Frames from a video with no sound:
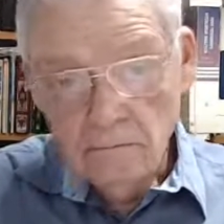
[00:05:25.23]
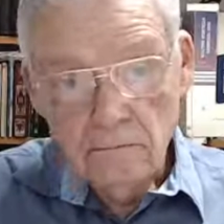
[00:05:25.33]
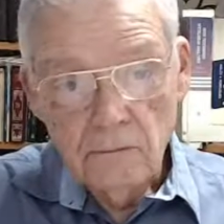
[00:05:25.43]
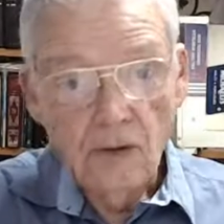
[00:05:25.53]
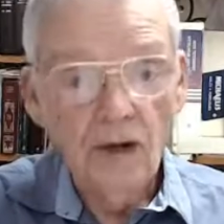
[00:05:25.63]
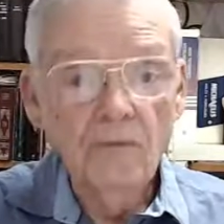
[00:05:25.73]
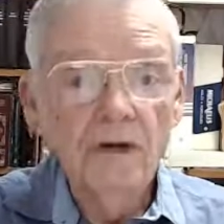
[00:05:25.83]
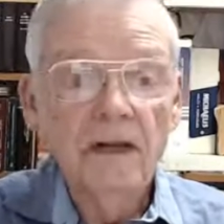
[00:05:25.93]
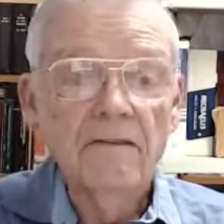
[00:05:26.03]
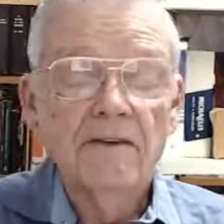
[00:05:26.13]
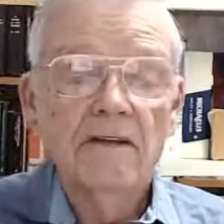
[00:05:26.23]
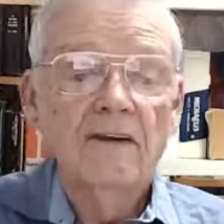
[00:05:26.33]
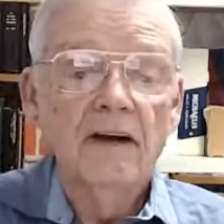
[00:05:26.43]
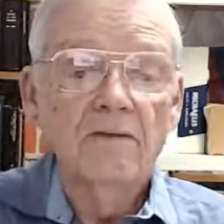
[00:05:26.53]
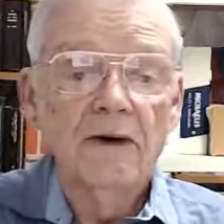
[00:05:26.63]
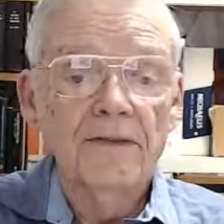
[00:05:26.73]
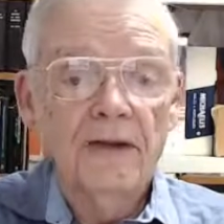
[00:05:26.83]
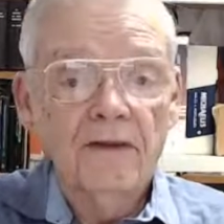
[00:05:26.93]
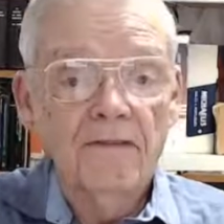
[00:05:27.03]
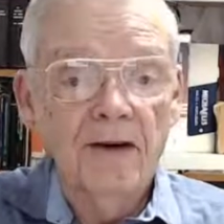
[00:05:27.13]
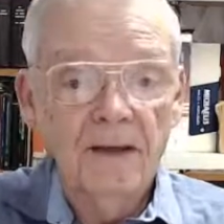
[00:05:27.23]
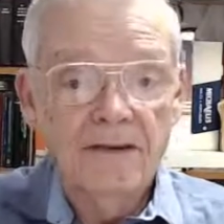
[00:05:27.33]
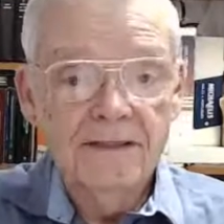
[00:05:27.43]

you don't believe in the very one that the Father